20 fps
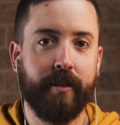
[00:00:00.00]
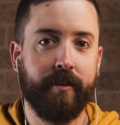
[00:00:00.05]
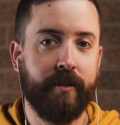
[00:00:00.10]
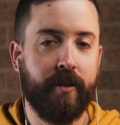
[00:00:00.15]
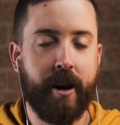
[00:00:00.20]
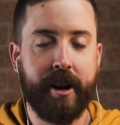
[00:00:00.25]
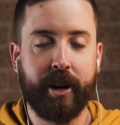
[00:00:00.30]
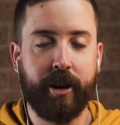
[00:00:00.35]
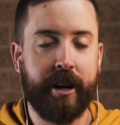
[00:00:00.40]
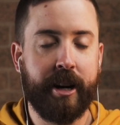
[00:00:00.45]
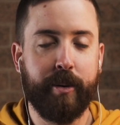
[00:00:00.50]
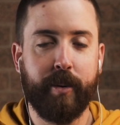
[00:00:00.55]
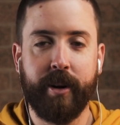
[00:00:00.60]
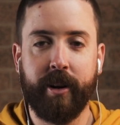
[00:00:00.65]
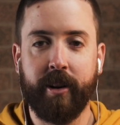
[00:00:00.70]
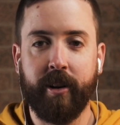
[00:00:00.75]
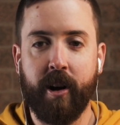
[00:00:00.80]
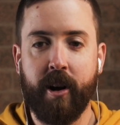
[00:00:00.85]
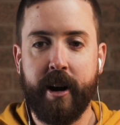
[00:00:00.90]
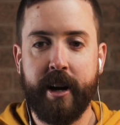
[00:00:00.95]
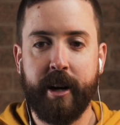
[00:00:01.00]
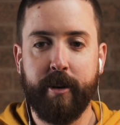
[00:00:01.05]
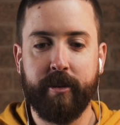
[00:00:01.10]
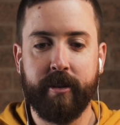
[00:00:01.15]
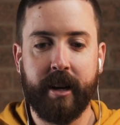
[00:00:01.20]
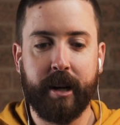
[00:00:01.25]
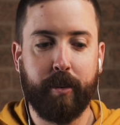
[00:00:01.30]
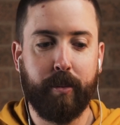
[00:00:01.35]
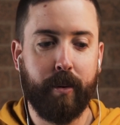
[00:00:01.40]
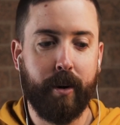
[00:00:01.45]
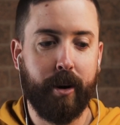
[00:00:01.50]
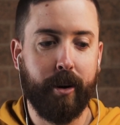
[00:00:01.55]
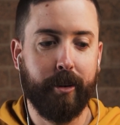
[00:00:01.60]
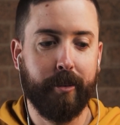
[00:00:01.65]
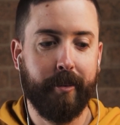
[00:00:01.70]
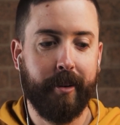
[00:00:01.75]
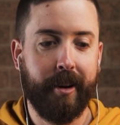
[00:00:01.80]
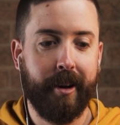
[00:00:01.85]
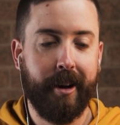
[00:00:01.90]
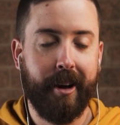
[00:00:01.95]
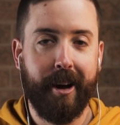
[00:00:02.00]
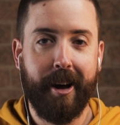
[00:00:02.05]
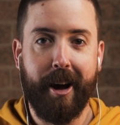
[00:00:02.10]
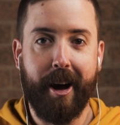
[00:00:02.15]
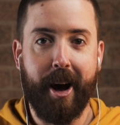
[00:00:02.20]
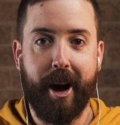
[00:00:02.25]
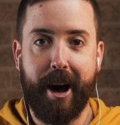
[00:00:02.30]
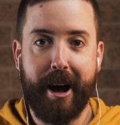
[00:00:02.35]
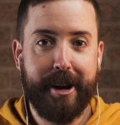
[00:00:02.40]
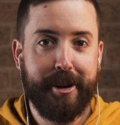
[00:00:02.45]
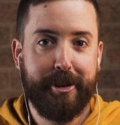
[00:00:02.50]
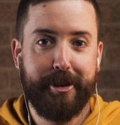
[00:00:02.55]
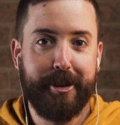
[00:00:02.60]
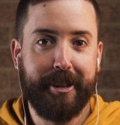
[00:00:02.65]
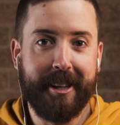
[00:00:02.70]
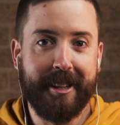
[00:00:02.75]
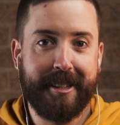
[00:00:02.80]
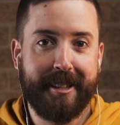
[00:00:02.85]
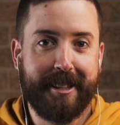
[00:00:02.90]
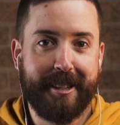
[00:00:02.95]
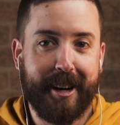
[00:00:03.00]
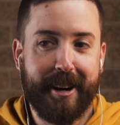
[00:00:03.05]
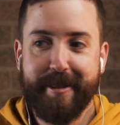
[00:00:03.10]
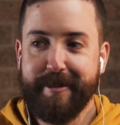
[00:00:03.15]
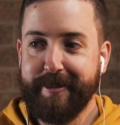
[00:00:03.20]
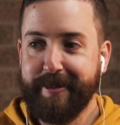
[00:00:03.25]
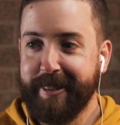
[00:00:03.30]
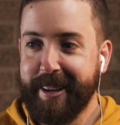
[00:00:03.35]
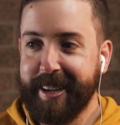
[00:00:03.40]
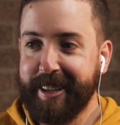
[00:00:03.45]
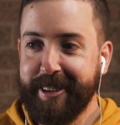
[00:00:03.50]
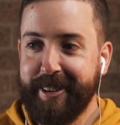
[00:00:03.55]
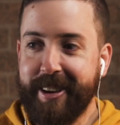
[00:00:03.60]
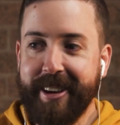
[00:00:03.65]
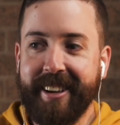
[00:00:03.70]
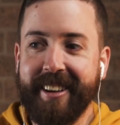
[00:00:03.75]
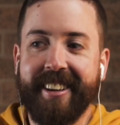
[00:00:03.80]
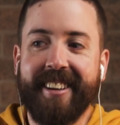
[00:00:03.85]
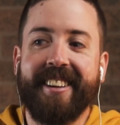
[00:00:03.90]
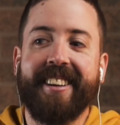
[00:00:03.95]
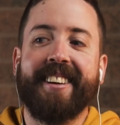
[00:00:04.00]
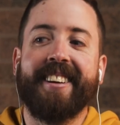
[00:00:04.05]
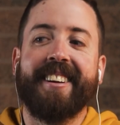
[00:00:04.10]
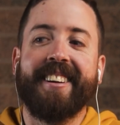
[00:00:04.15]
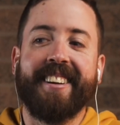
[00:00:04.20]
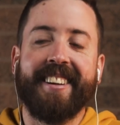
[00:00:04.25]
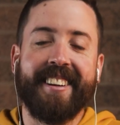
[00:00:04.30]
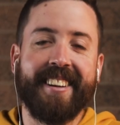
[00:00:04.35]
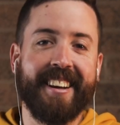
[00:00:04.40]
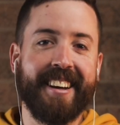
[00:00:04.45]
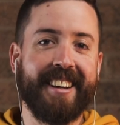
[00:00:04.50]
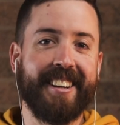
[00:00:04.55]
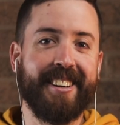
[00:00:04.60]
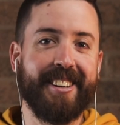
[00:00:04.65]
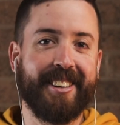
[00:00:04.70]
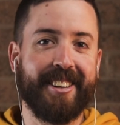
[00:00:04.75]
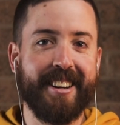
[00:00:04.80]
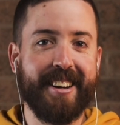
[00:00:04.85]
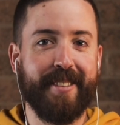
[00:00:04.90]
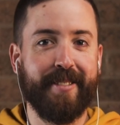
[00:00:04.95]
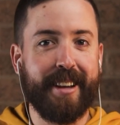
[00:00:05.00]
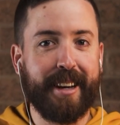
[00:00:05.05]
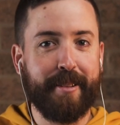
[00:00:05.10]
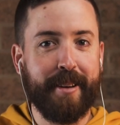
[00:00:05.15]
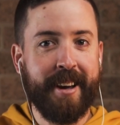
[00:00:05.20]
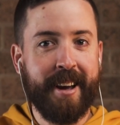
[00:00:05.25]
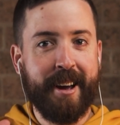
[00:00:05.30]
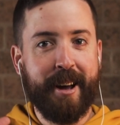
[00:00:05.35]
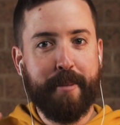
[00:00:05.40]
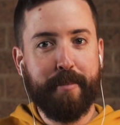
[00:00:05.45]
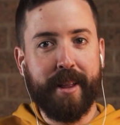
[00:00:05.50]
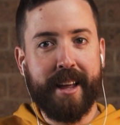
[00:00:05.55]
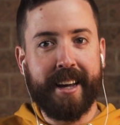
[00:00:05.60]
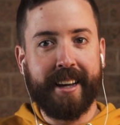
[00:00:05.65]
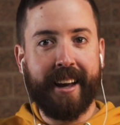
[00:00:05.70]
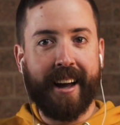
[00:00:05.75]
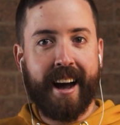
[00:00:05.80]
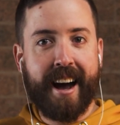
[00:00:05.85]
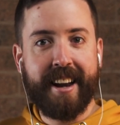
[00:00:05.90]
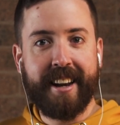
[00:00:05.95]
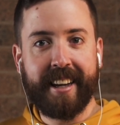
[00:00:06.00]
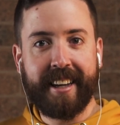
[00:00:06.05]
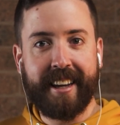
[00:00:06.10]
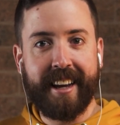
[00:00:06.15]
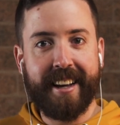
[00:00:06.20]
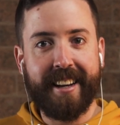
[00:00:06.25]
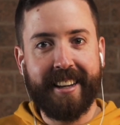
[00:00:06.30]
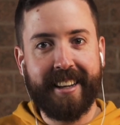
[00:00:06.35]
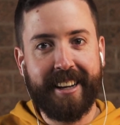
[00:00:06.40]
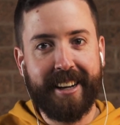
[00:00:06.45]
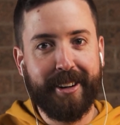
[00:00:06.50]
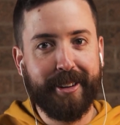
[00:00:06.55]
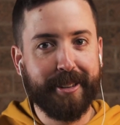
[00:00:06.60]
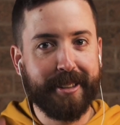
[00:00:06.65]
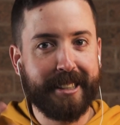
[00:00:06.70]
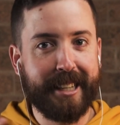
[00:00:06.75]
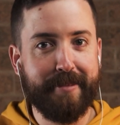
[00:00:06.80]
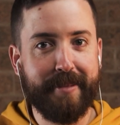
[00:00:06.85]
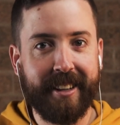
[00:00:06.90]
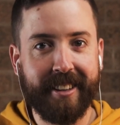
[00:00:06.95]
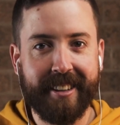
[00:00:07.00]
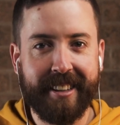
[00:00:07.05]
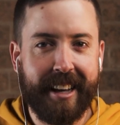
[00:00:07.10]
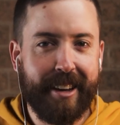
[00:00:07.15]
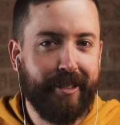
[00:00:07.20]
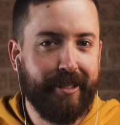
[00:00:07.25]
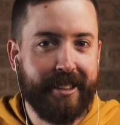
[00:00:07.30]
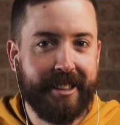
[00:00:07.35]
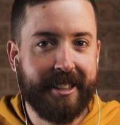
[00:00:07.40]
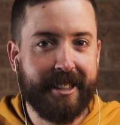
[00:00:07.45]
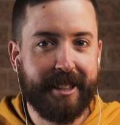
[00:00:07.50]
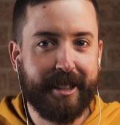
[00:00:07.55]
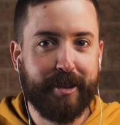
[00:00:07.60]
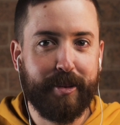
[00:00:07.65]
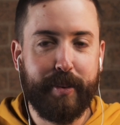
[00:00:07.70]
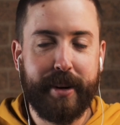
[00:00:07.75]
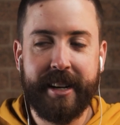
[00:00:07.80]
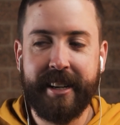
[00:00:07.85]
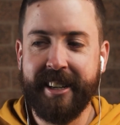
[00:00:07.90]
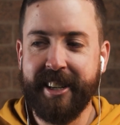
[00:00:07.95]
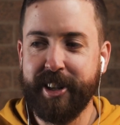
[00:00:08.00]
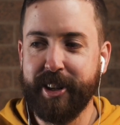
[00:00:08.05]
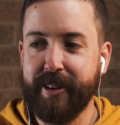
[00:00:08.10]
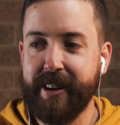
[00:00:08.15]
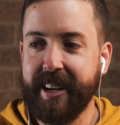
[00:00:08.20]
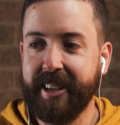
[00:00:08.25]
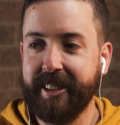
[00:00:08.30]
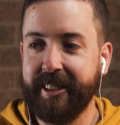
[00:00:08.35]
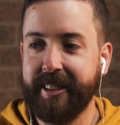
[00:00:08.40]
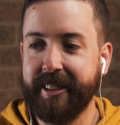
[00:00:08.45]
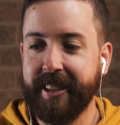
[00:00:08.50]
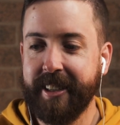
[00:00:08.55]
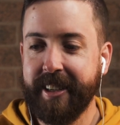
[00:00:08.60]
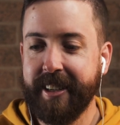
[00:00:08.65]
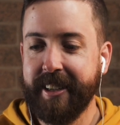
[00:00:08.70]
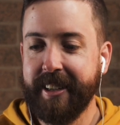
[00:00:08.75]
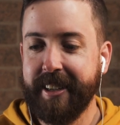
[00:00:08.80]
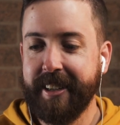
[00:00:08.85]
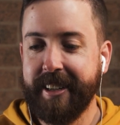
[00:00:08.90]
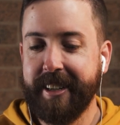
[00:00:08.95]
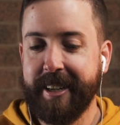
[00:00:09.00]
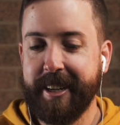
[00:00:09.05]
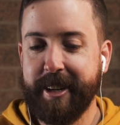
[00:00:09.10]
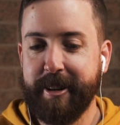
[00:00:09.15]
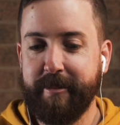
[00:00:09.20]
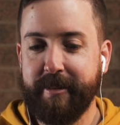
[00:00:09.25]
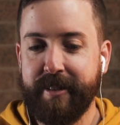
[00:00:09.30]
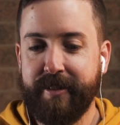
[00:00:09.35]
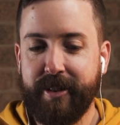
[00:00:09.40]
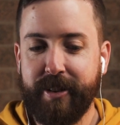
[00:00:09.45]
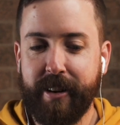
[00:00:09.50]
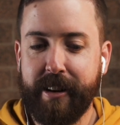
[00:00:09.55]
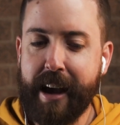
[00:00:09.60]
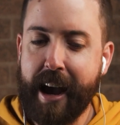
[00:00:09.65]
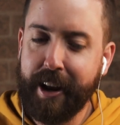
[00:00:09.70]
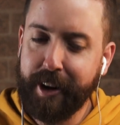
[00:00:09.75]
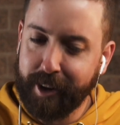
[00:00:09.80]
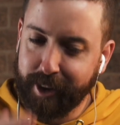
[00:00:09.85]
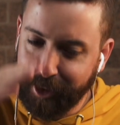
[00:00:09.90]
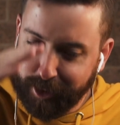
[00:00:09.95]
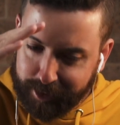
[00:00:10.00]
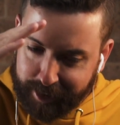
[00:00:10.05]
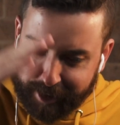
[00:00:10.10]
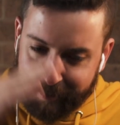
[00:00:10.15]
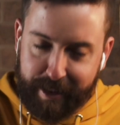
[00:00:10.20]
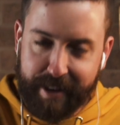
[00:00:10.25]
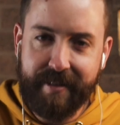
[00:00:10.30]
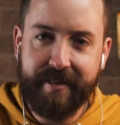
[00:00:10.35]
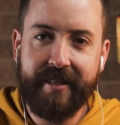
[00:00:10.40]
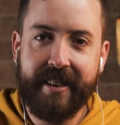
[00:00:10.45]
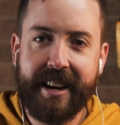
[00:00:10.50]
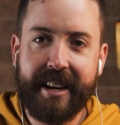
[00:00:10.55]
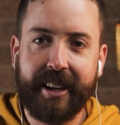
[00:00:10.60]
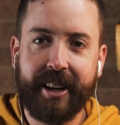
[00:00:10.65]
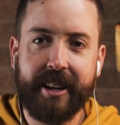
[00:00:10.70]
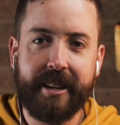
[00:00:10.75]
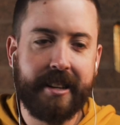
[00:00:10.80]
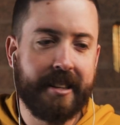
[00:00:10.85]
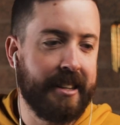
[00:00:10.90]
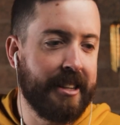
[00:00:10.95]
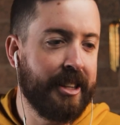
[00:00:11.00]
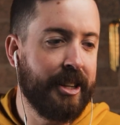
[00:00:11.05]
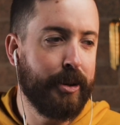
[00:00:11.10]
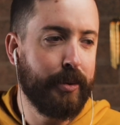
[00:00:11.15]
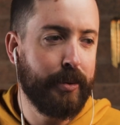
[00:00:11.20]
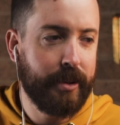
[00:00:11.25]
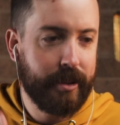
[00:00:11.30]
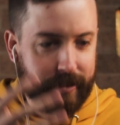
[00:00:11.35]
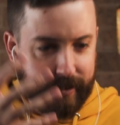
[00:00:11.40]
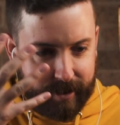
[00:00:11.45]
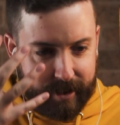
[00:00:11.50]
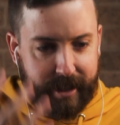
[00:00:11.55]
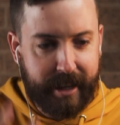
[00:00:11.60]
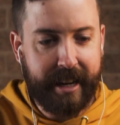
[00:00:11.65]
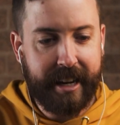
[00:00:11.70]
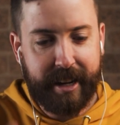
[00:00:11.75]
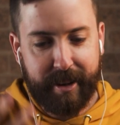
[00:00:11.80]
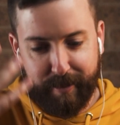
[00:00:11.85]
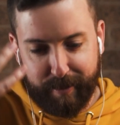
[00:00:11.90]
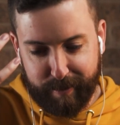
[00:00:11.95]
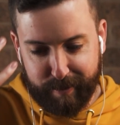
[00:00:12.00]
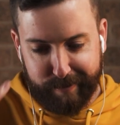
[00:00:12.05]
finding anyone online? I was like, well, I do this stuff. Like, are you kind of playing hard to get here or something like that? Well, this is a weird interaction. If you had a look at my feed kind of thing, you would see